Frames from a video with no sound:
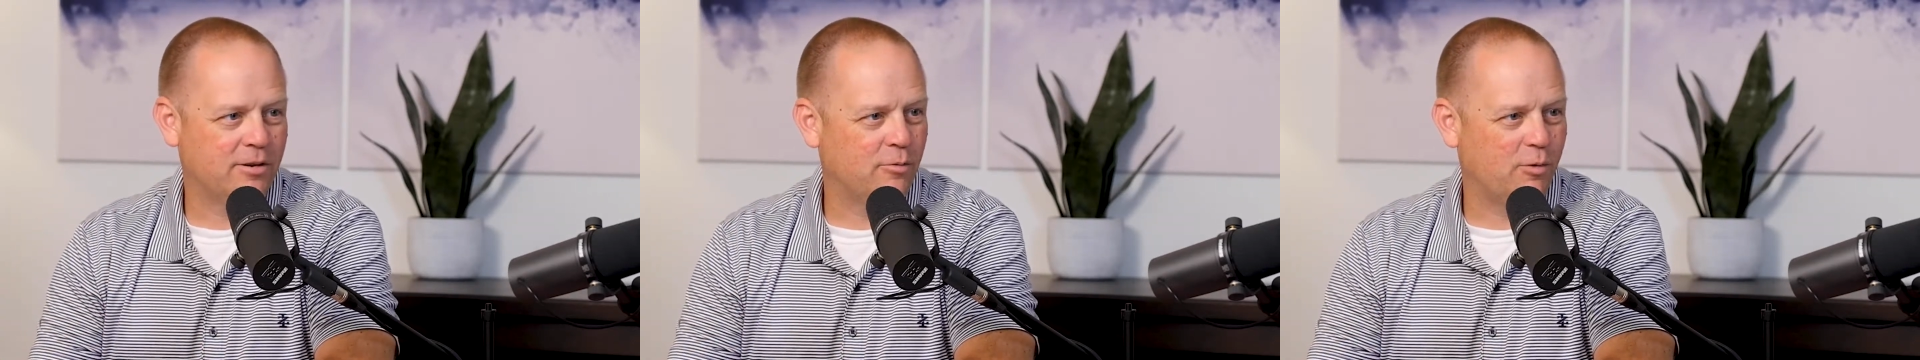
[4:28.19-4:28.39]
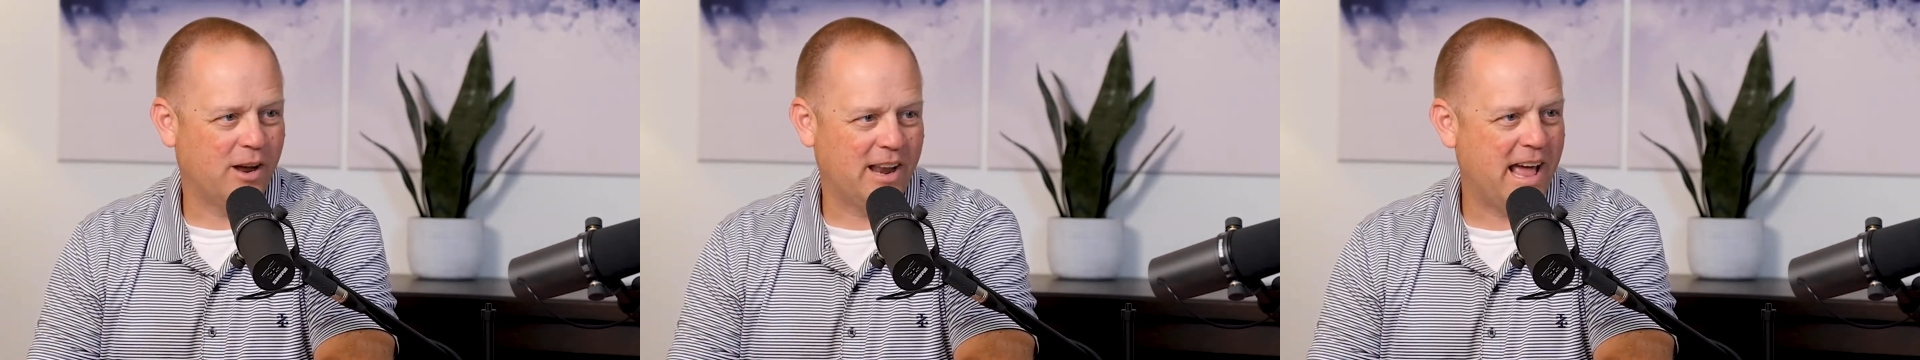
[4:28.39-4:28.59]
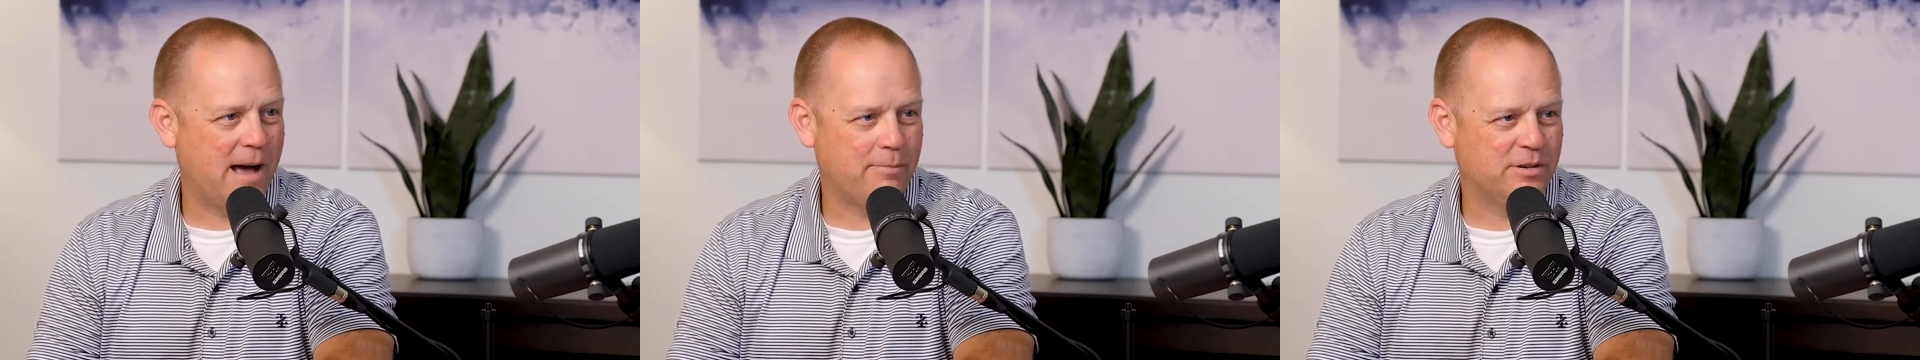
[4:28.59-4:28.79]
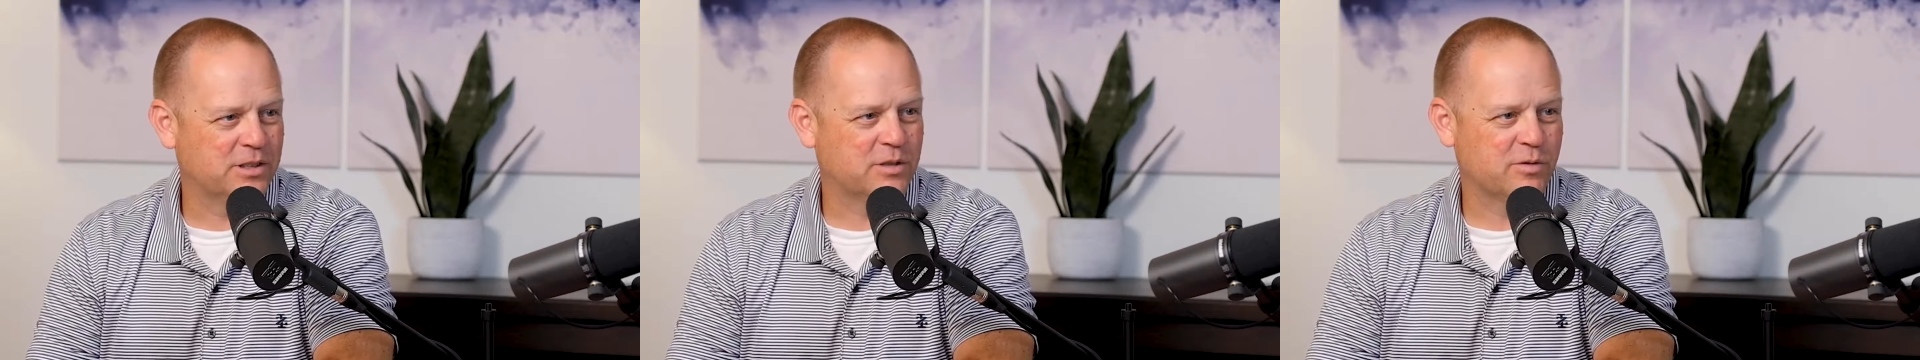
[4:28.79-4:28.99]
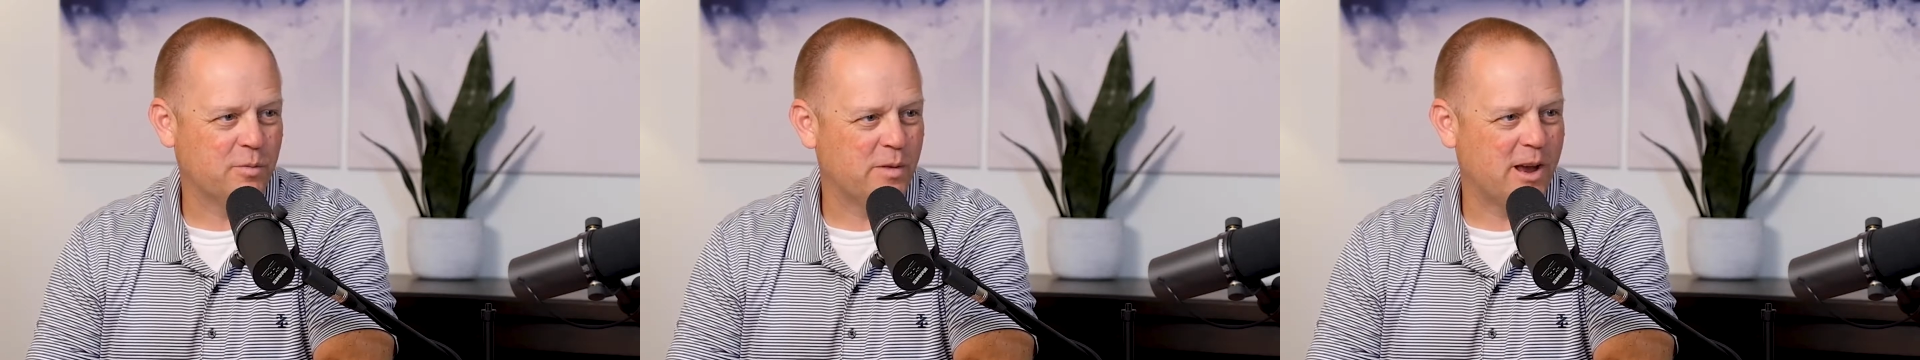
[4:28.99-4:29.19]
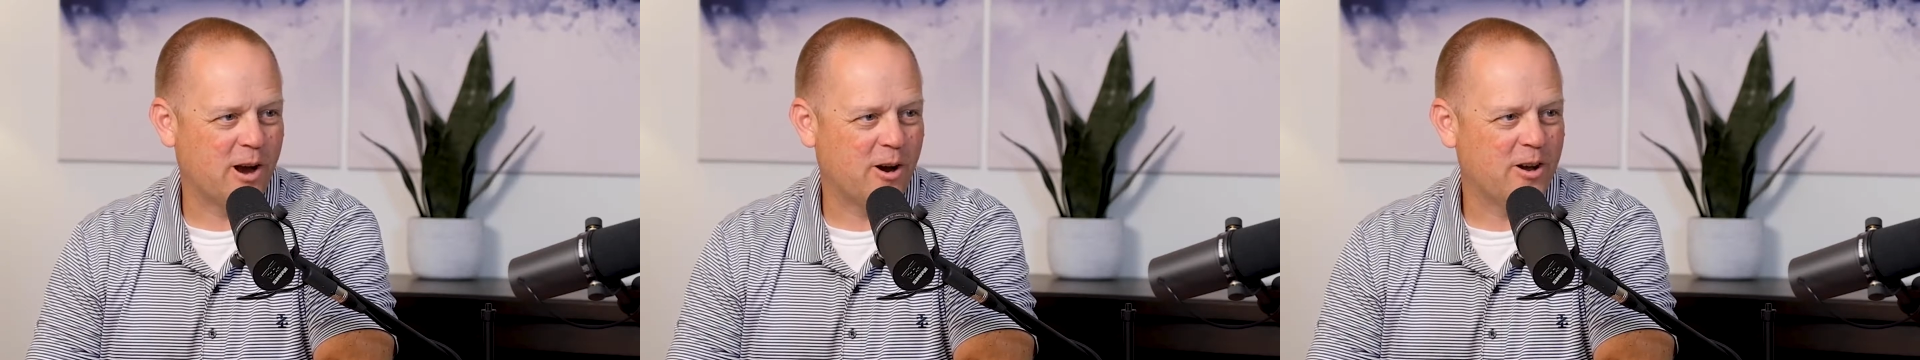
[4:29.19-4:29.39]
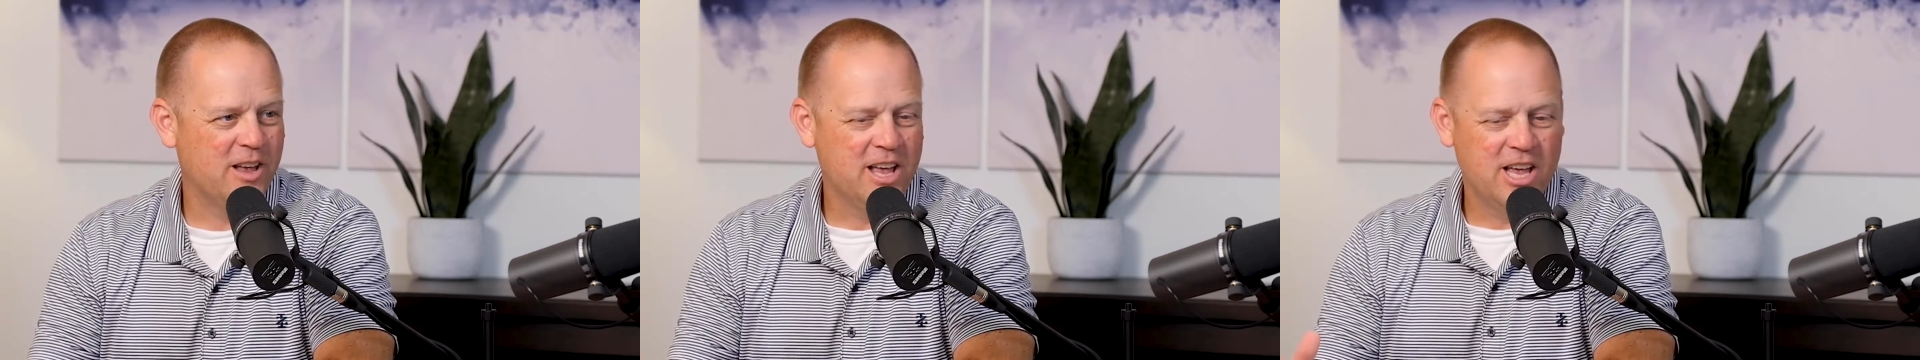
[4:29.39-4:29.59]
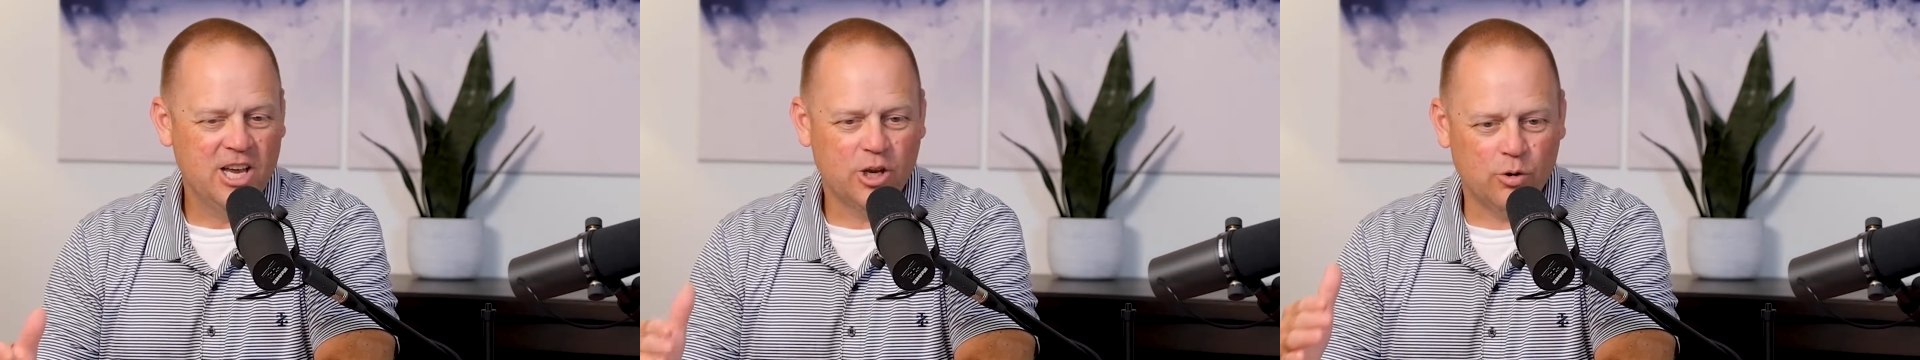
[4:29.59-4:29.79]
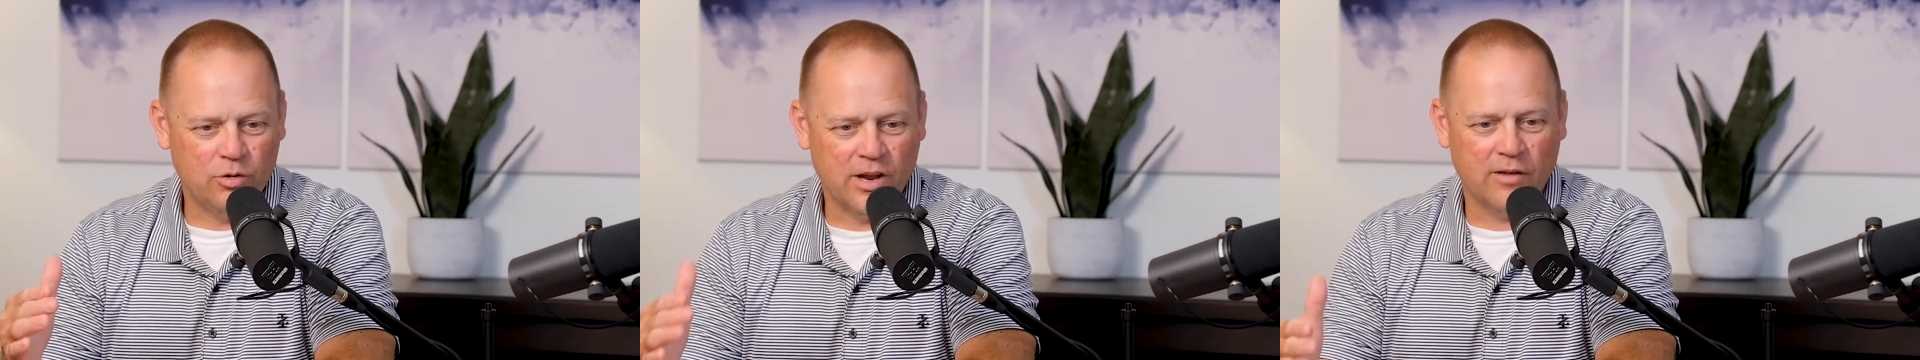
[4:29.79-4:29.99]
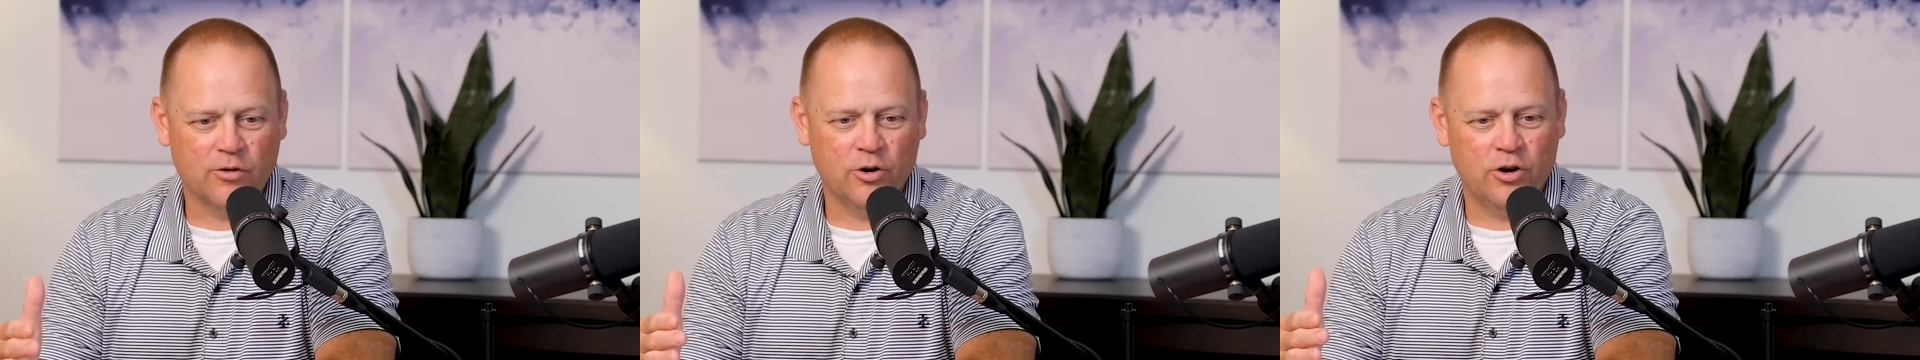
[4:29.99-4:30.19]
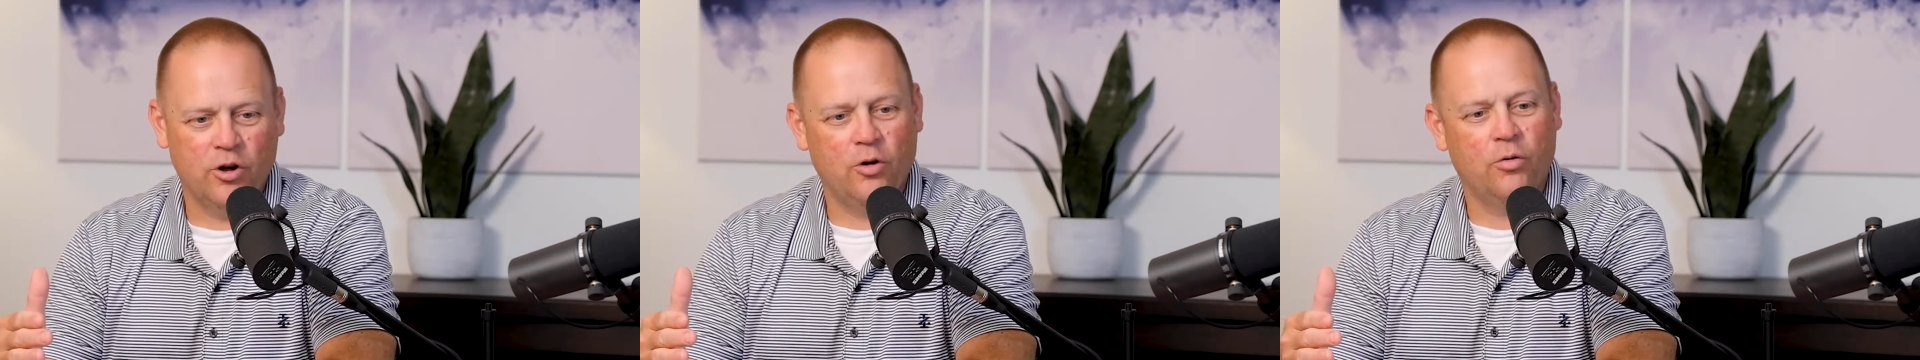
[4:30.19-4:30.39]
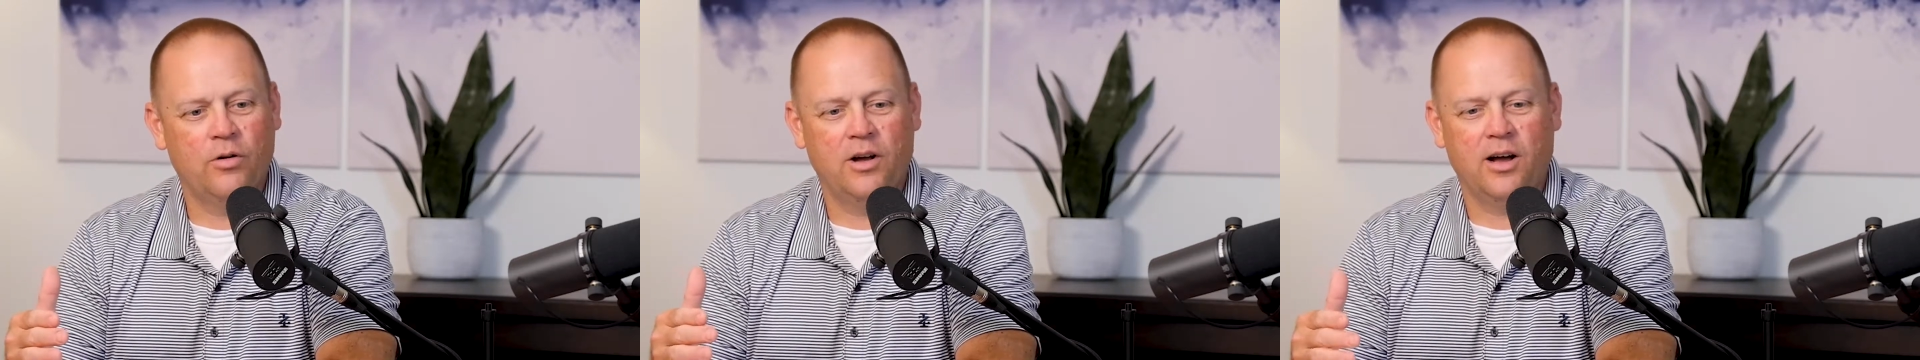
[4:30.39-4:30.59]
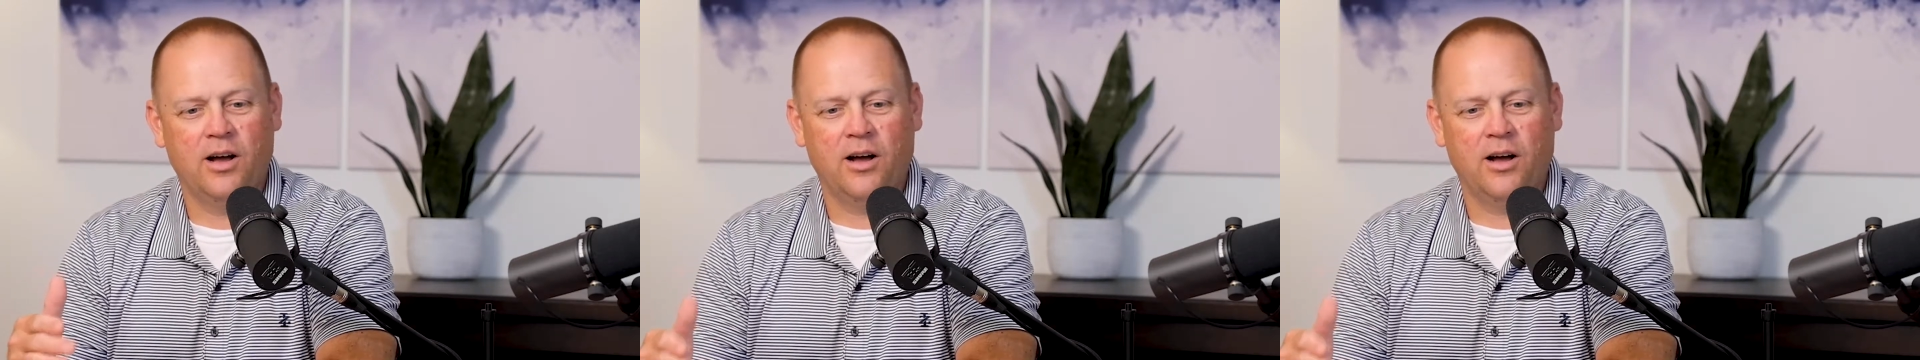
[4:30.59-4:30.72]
And what happens from there, you never know.